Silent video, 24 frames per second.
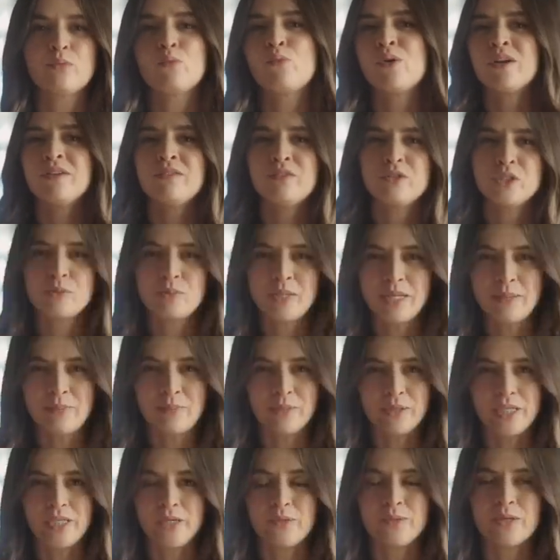one of those
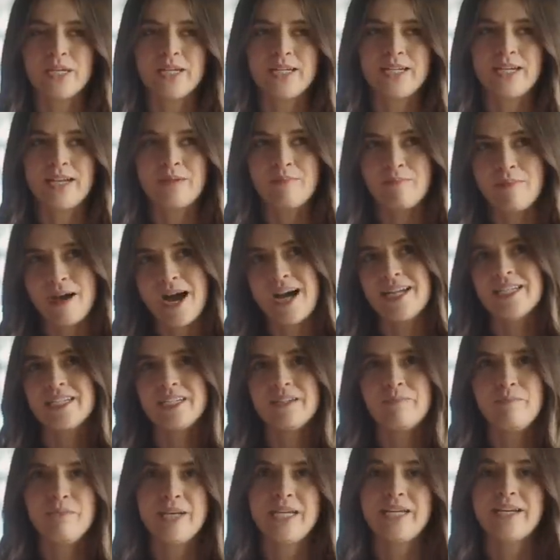people you would
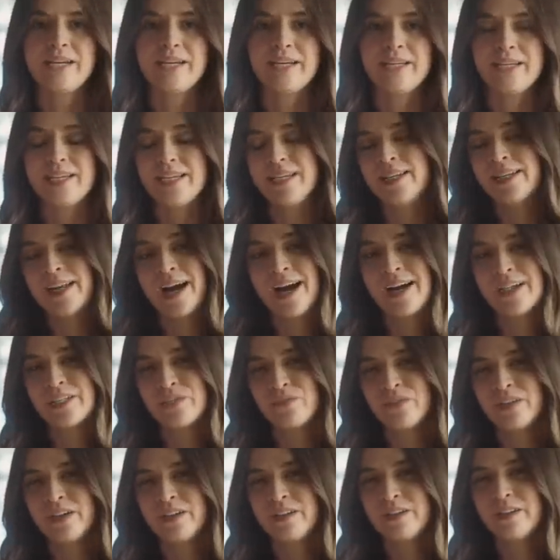imagine meeting in
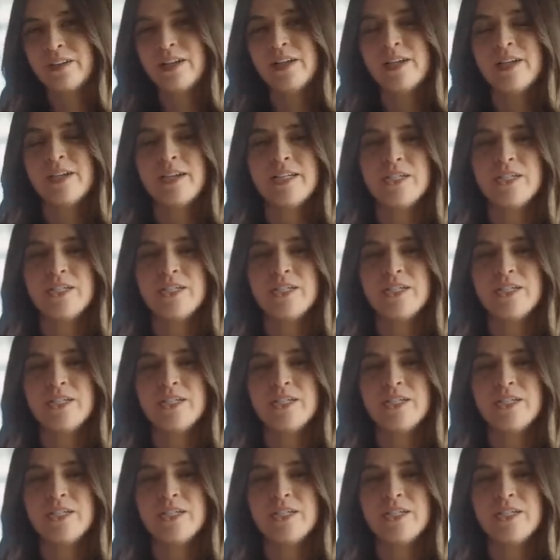Nashville.